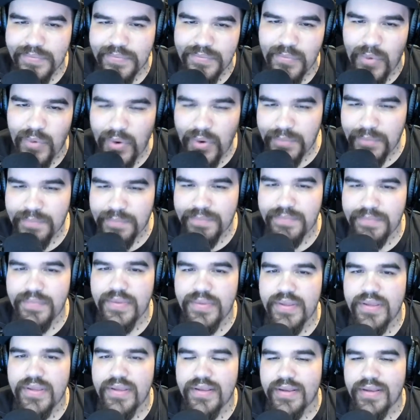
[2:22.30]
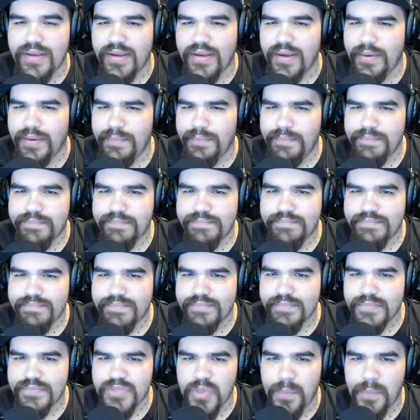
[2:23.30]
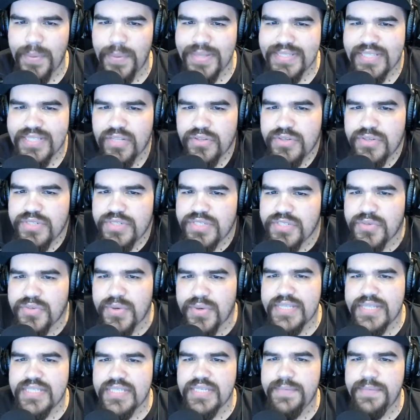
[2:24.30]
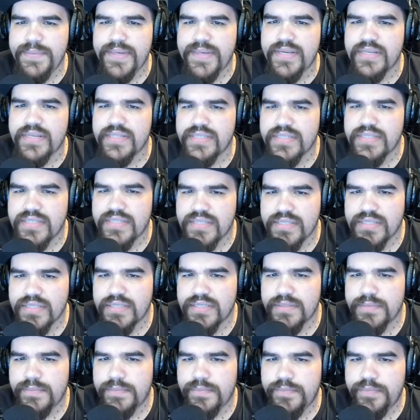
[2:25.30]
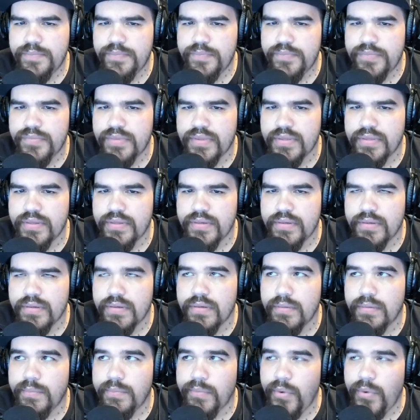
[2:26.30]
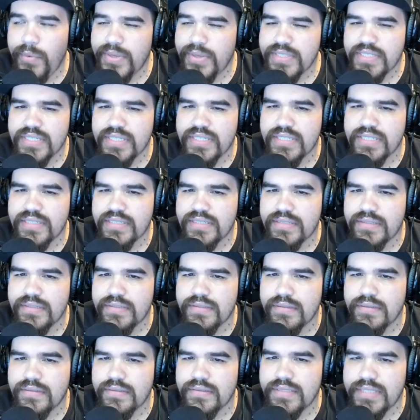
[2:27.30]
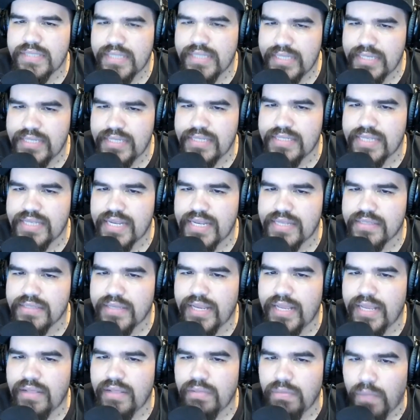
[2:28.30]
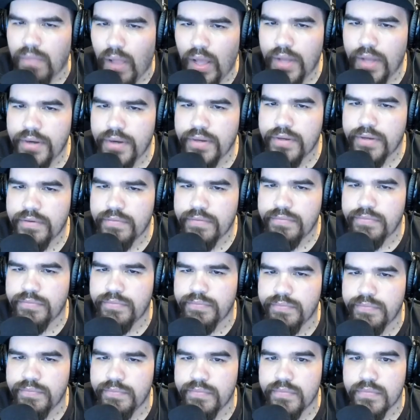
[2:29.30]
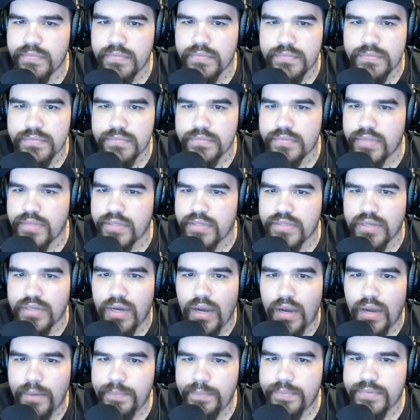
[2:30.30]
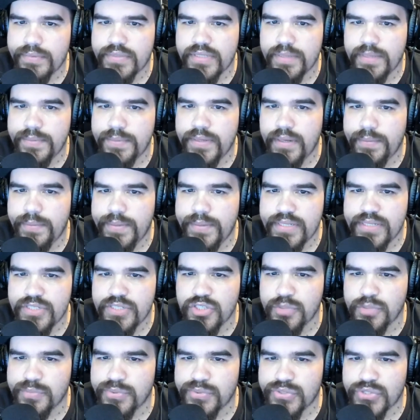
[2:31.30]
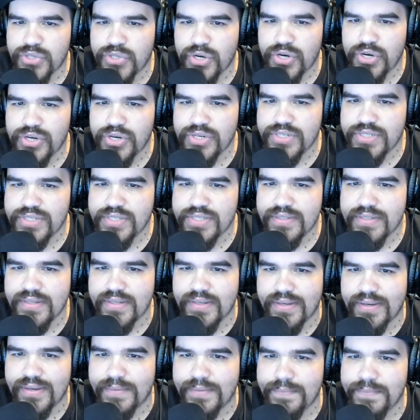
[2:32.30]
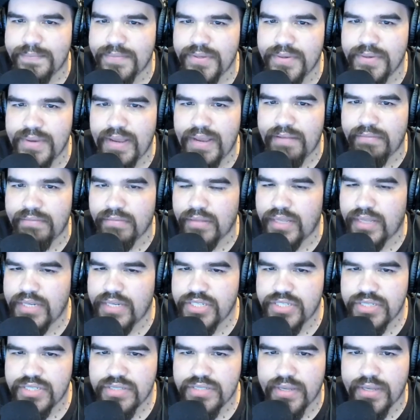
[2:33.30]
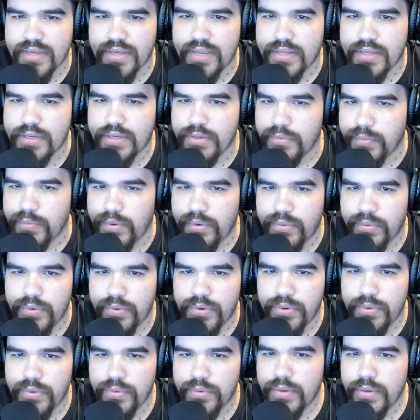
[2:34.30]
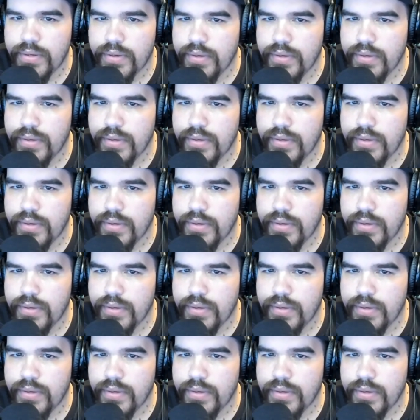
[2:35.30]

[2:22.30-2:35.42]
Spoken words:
welcome. So bestsellers is crazy because Pro Wrestling Tees has a lot of the top WWE superstars. You have legends like Eddie Guerrero,